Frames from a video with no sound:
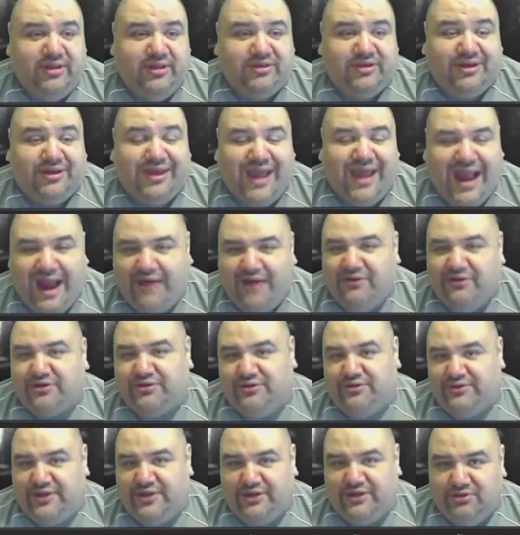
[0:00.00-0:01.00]
it's a
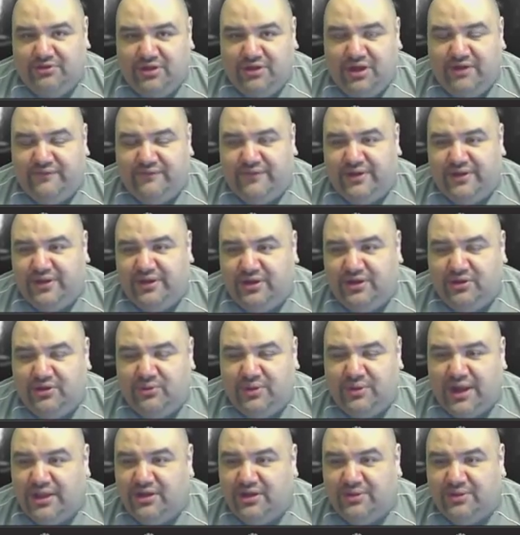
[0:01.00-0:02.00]
character that you love. When
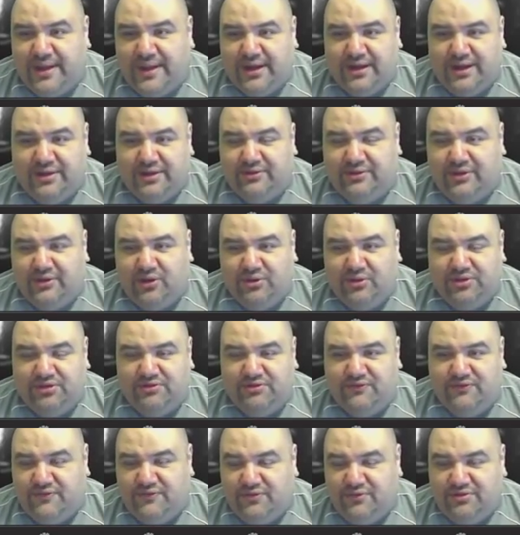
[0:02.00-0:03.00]
I look back on all these
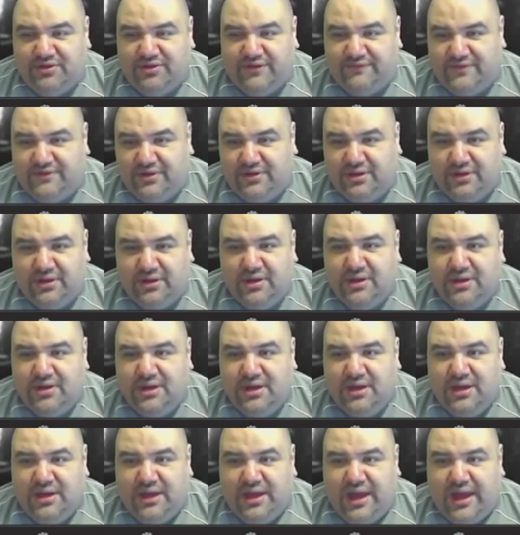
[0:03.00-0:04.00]
reviews I've done,
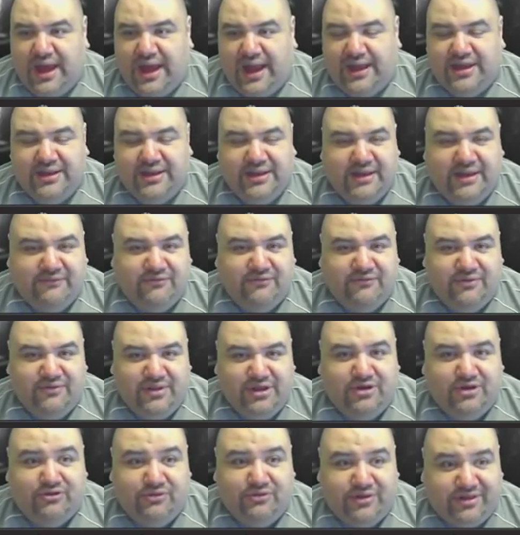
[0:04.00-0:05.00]
I can never really
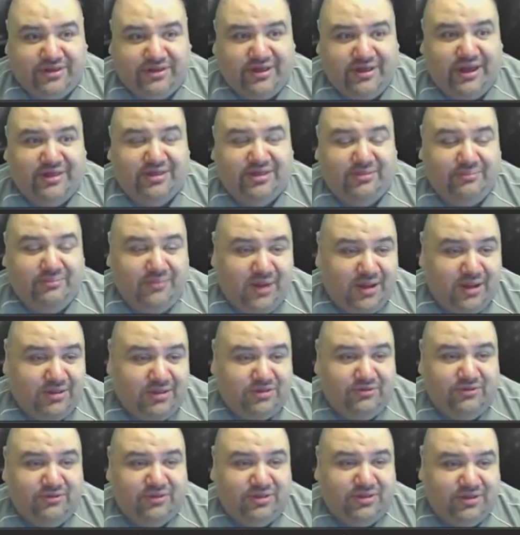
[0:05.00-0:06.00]
criticize the
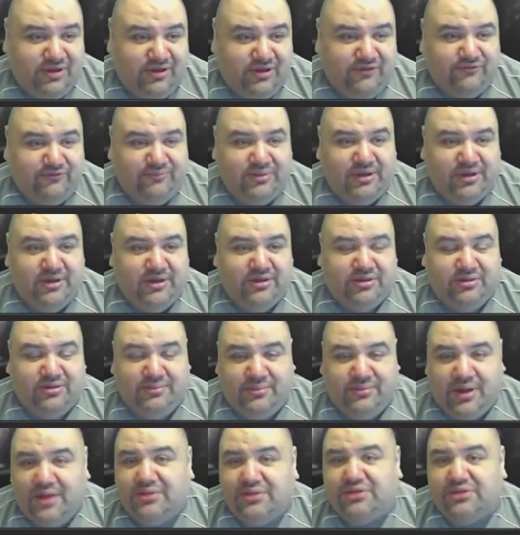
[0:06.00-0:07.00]
monster itself, because the
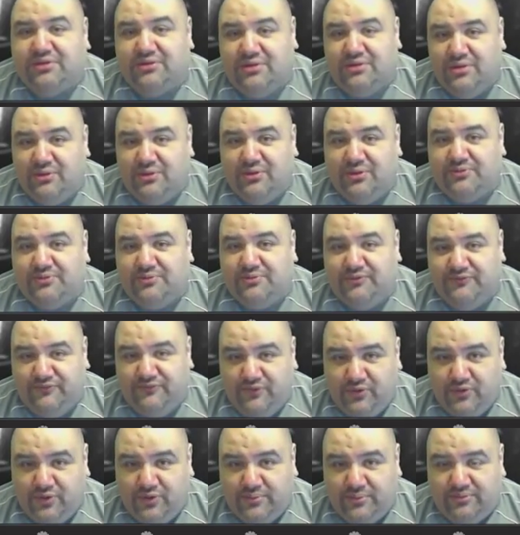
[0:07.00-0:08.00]
monster always
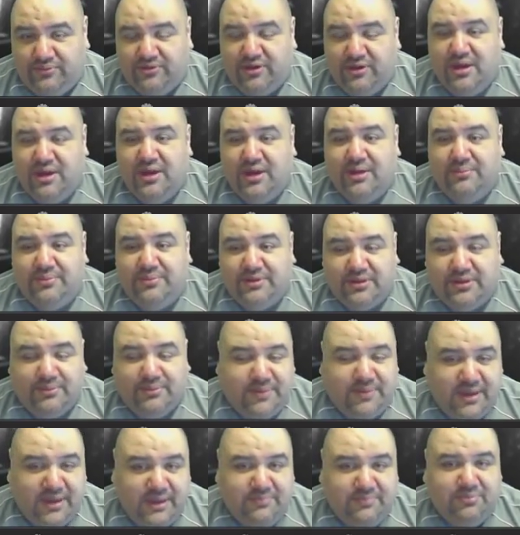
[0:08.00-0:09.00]
performs, but the
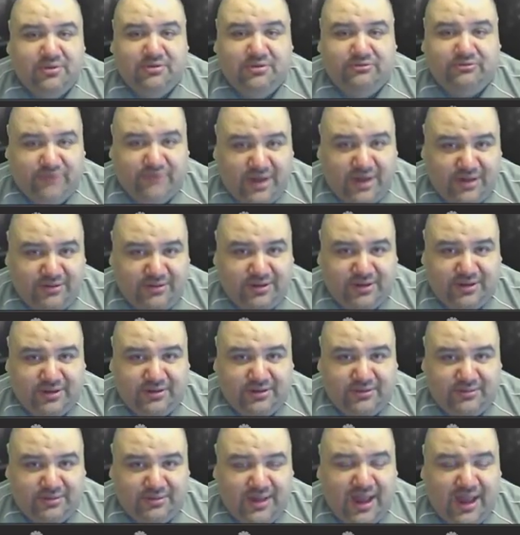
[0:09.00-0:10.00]
people around it
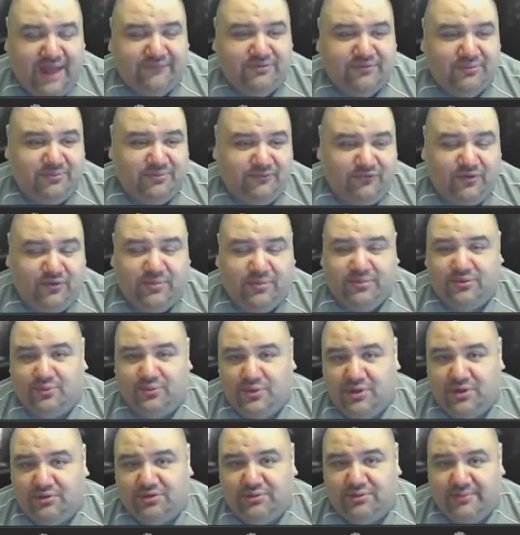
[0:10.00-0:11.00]
have to perform as
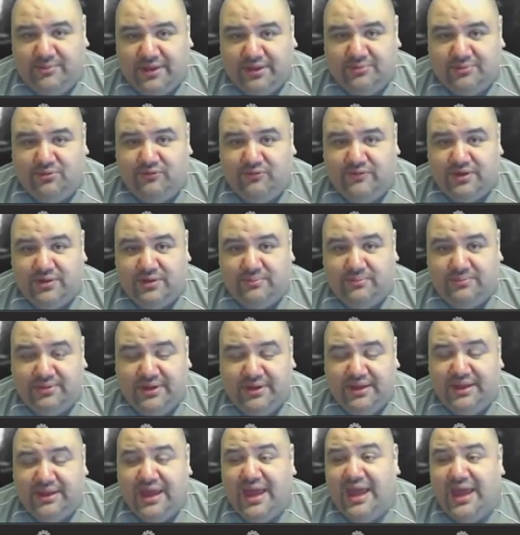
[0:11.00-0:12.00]
well to make the movie
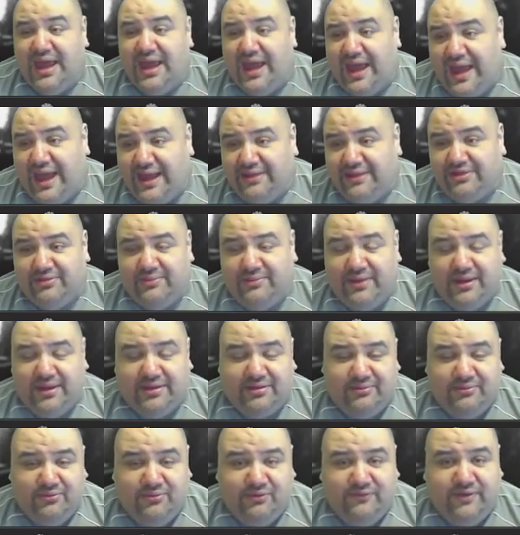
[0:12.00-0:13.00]
complete and to make
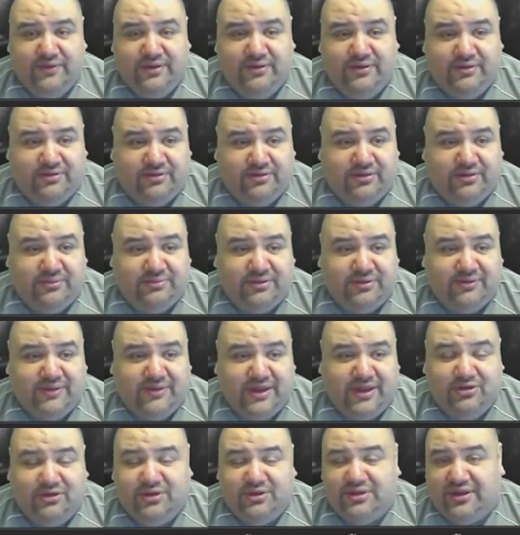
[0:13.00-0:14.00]
the movie something that
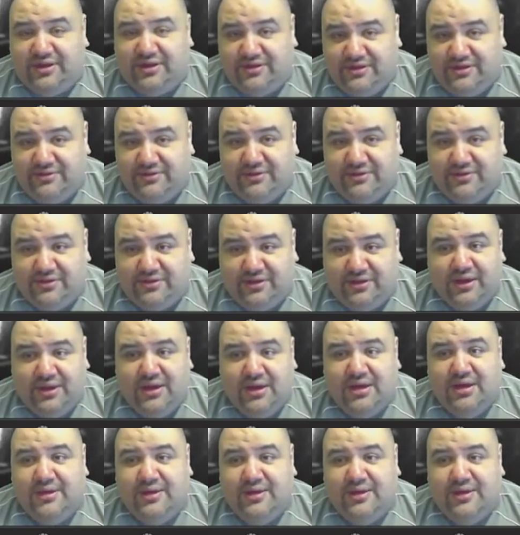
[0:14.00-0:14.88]
you could take seriously,